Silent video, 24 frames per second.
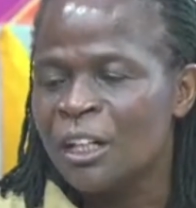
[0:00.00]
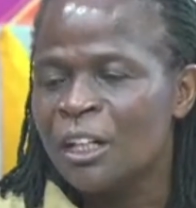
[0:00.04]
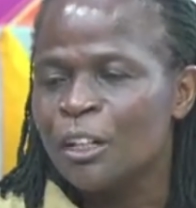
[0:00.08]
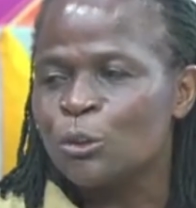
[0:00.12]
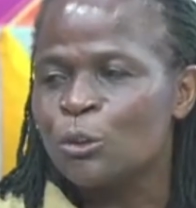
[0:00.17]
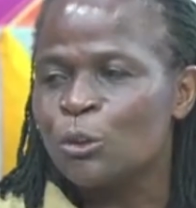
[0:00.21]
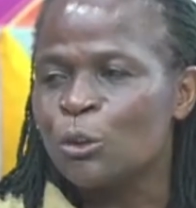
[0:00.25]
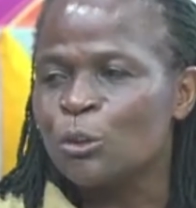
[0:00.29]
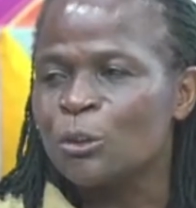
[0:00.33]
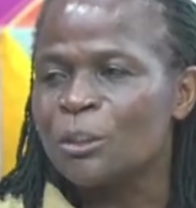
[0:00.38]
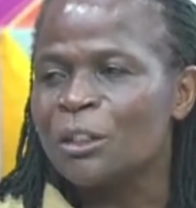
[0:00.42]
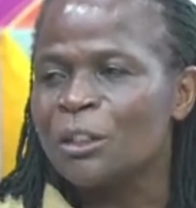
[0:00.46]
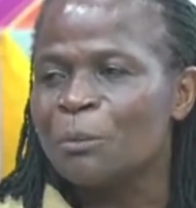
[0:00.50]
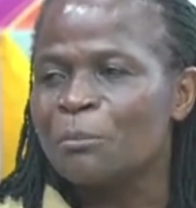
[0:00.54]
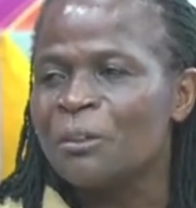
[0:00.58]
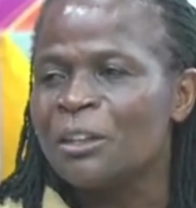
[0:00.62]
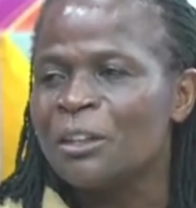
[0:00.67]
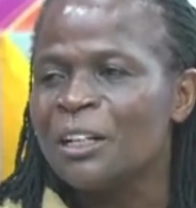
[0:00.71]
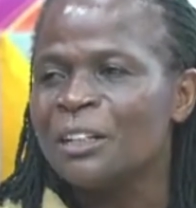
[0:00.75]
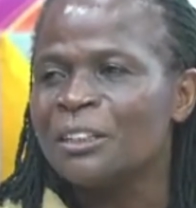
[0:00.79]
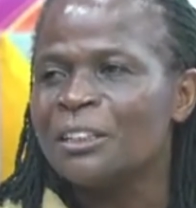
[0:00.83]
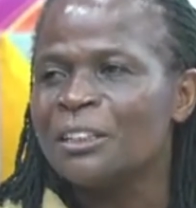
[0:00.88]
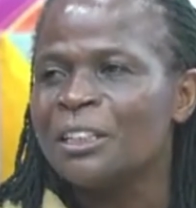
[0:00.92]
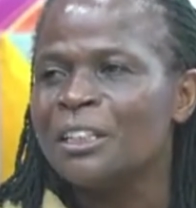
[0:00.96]
So some
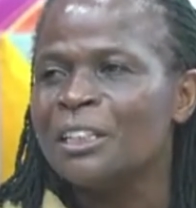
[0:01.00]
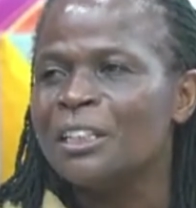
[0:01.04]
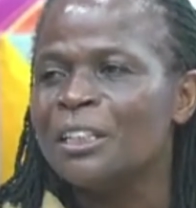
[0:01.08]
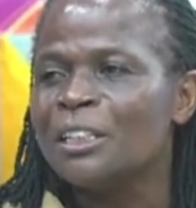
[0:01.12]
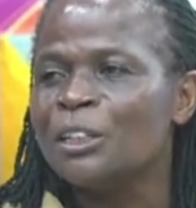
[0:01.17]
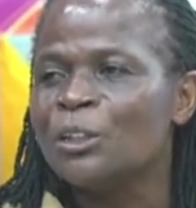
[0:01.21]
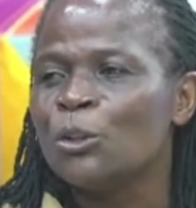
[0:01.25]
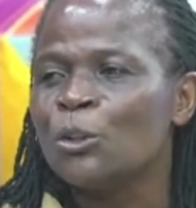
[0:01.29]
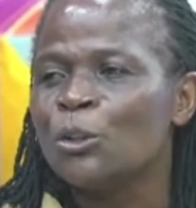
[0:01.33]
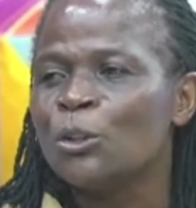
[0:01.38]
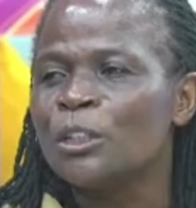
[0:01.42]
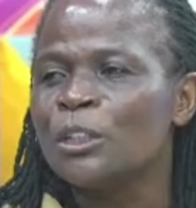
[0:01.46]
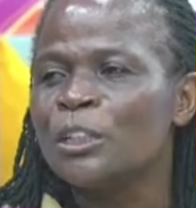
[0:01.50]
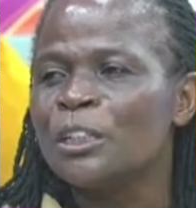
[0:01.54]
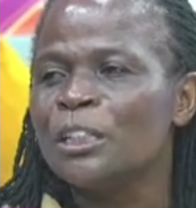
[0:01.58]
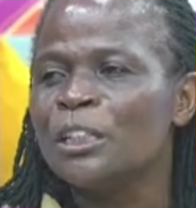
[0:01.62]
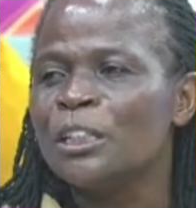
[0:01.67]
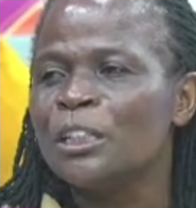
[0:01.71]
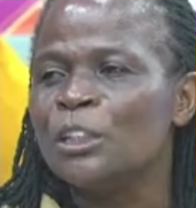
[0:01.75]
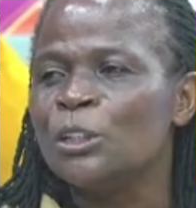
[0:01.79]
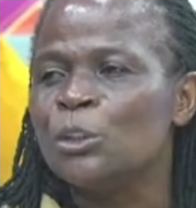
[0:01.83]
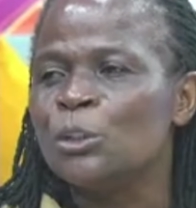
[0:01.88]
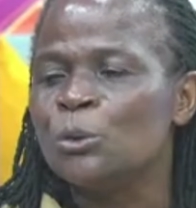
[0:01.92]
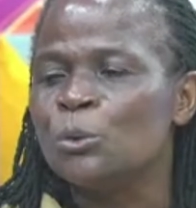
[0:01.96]
things he did not
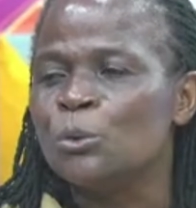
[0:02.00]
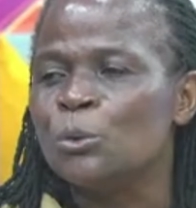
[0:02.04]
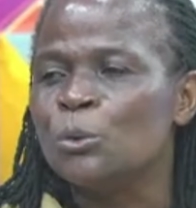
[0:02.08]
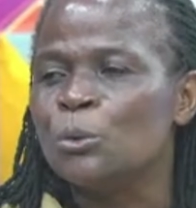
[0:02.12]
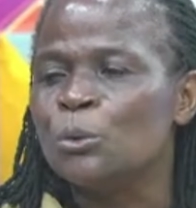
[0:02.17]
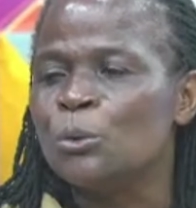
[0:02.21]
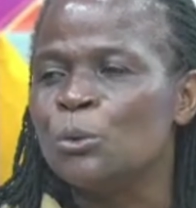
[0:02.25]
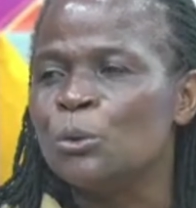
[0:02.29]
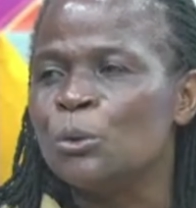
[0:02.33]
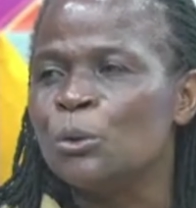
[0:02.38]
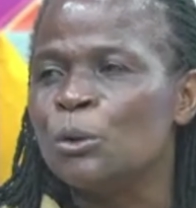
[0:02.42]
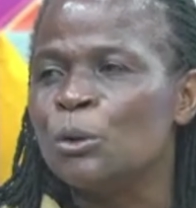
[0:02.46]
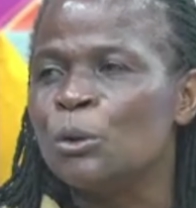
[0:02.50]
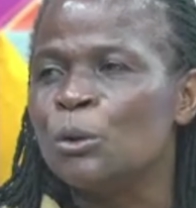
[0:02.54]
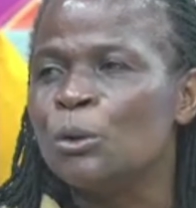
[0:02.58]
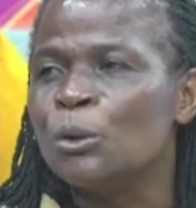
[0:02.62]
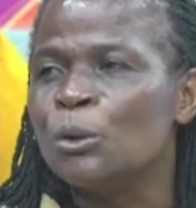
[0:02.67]
need to